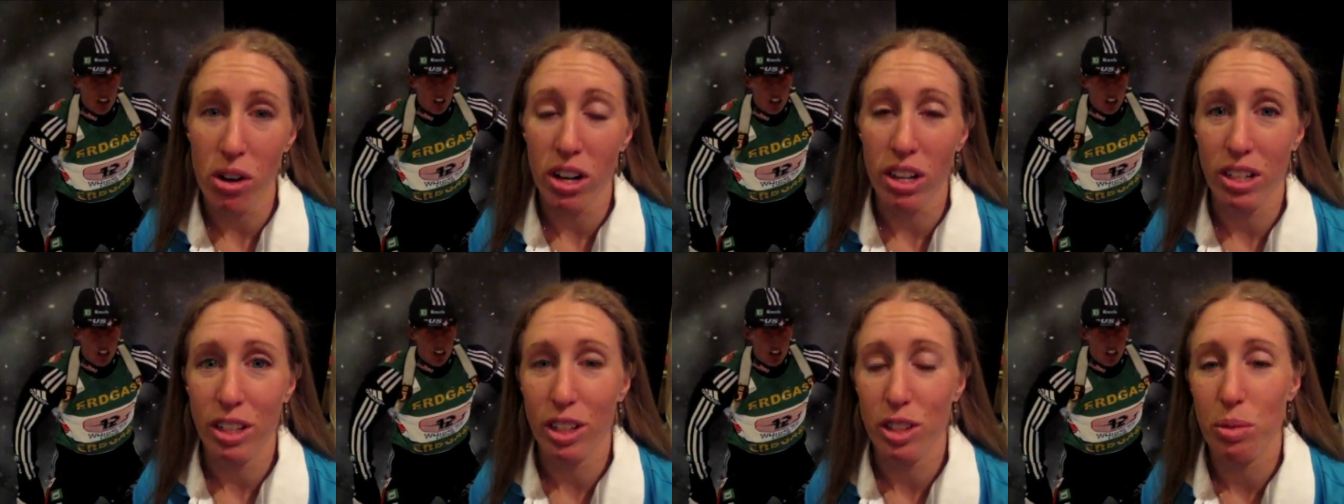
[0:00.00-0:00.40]

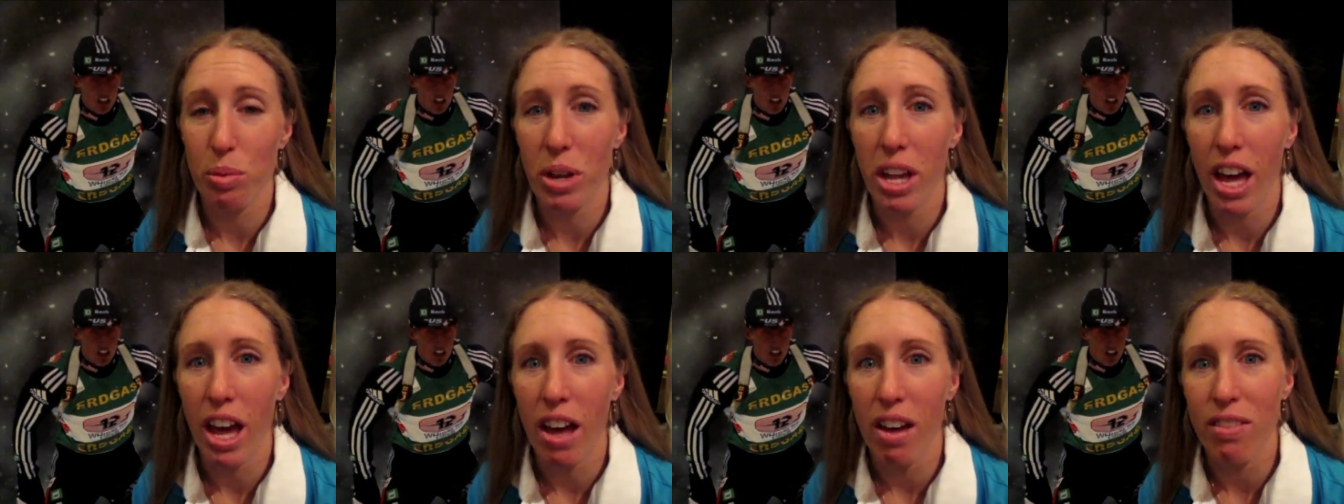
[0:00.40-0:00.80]
it because
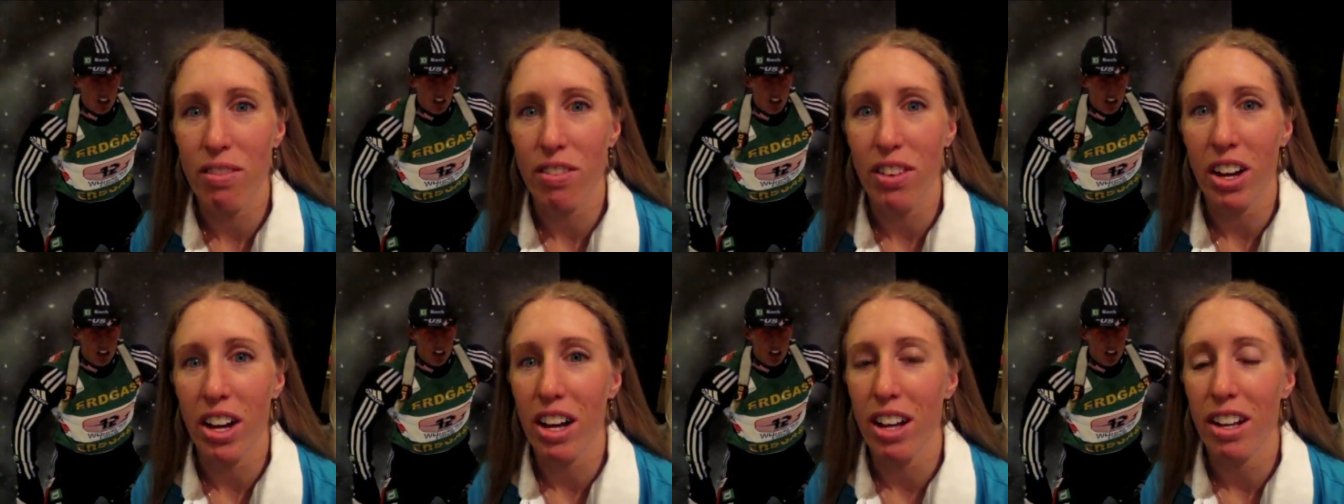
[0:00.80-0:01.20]
we have
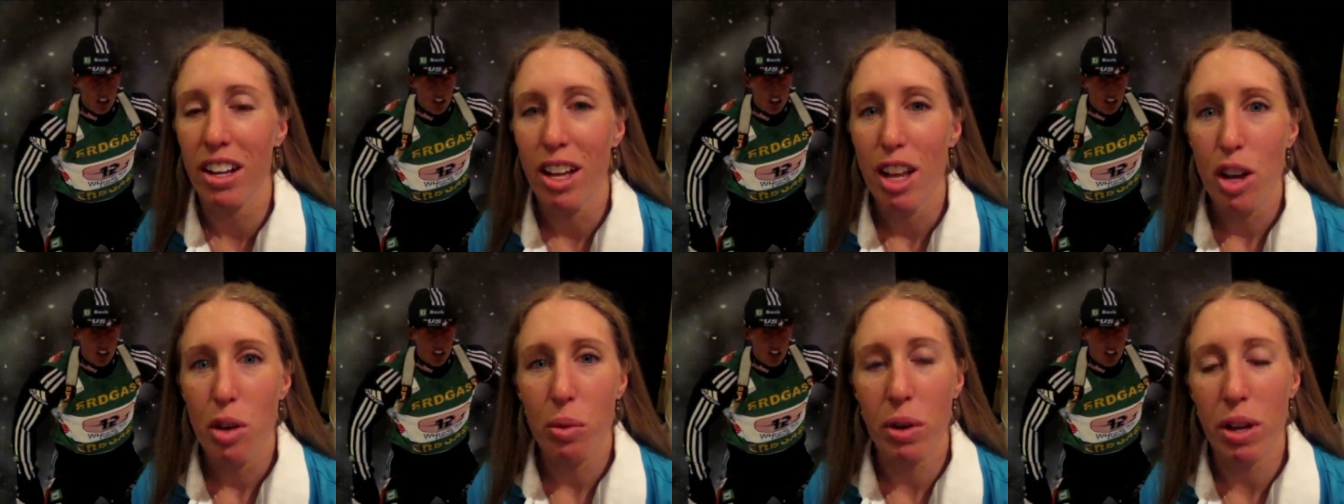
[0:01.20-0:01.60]
uh,
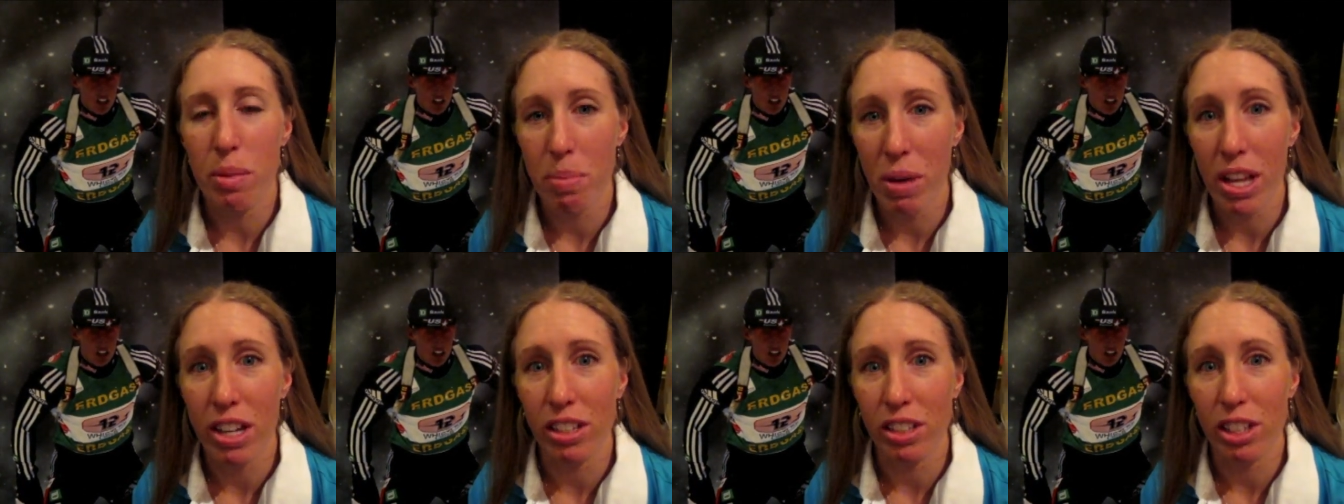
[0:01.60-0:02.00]
we have
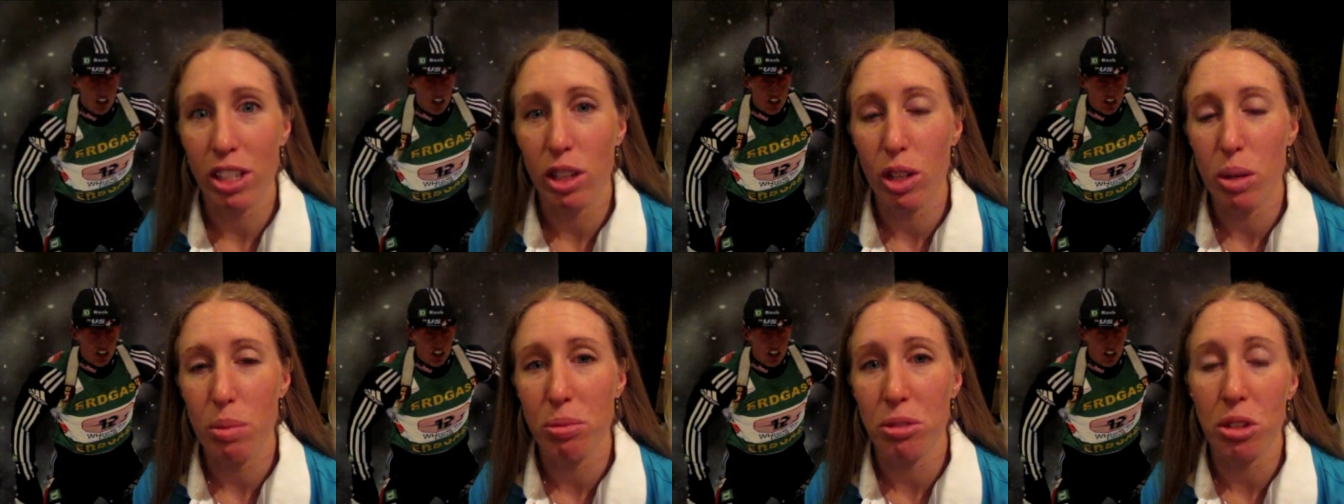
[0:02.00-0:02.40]
penalty
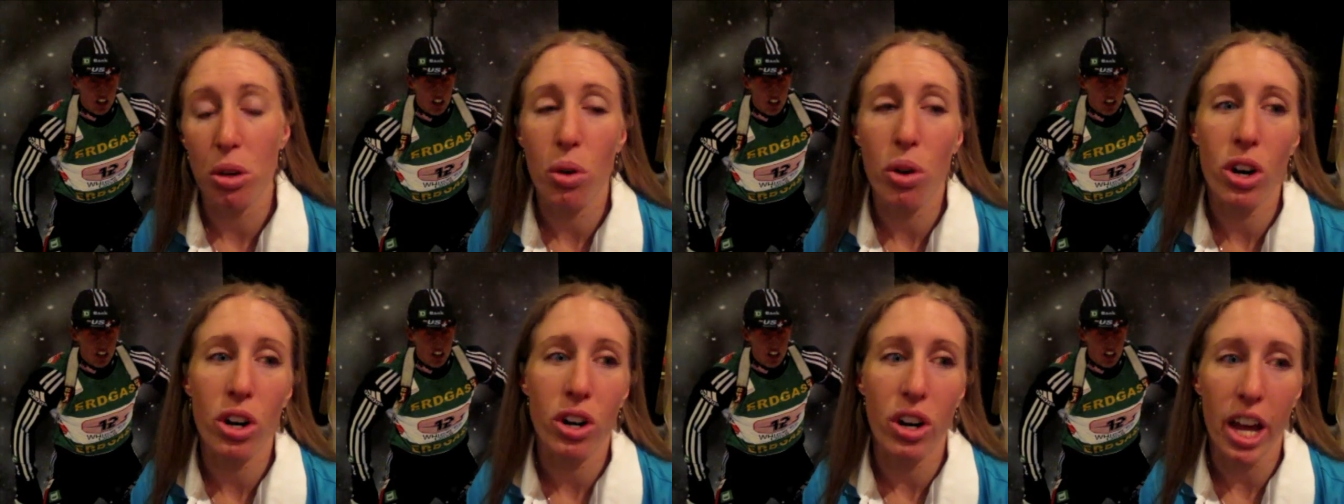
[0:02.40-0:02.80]
loops
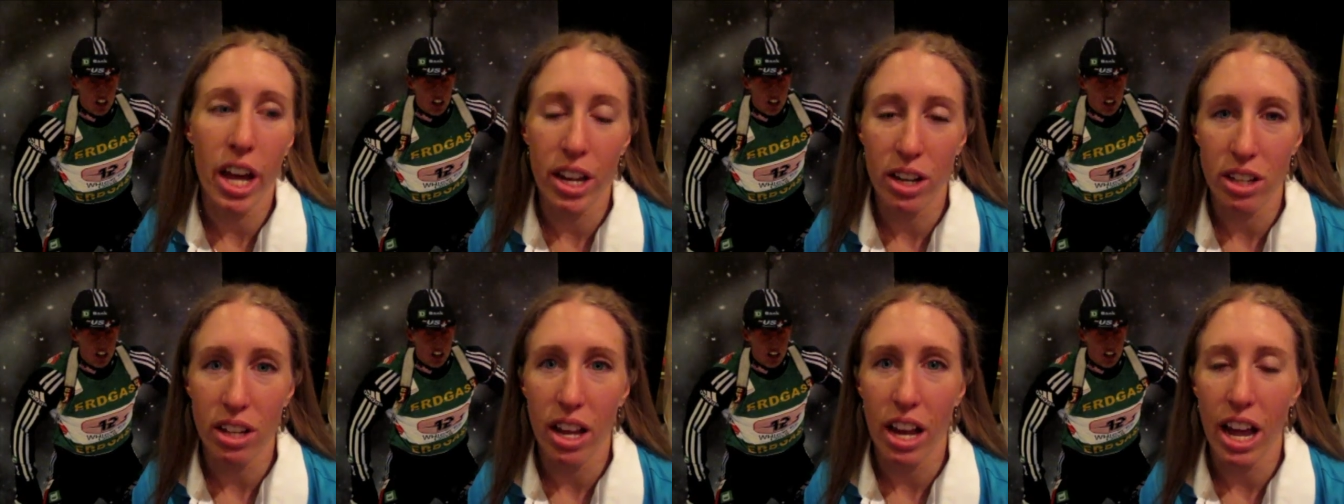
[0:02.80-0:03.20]
or
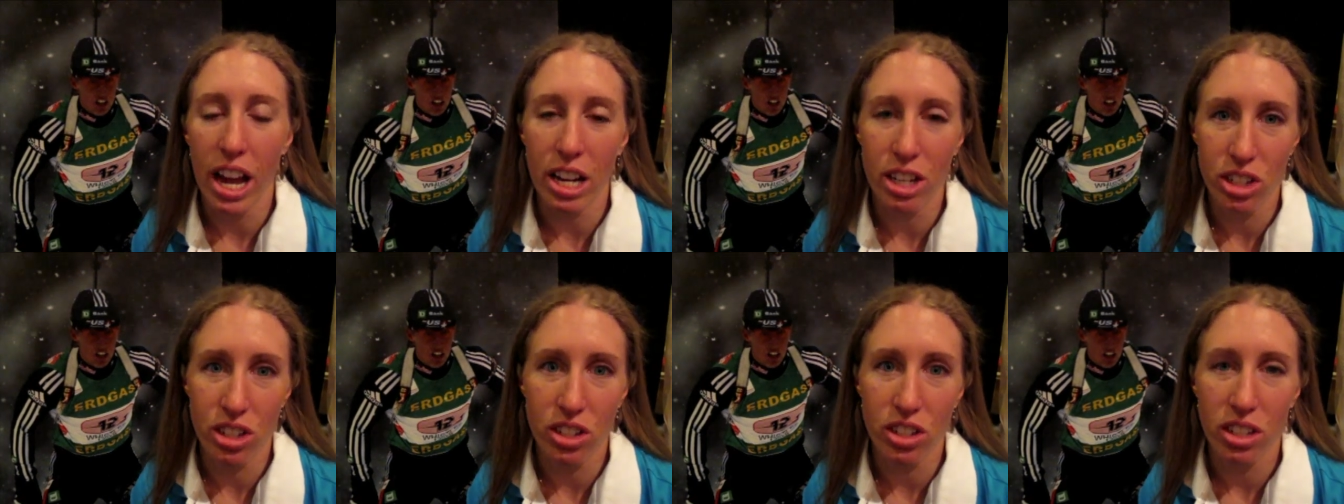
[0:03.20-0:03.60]

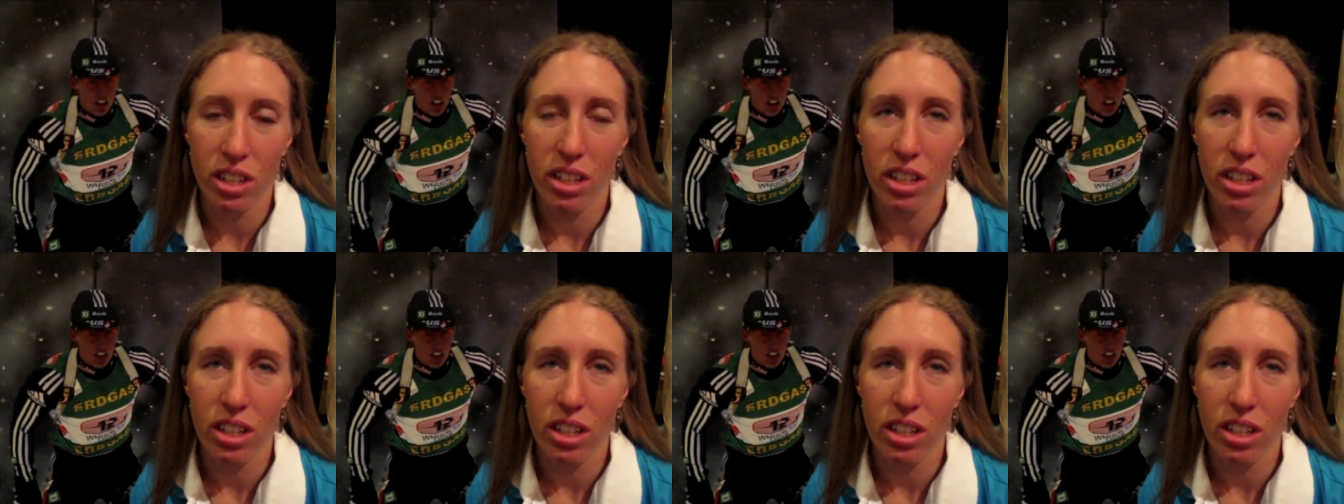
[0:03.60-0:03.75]
action,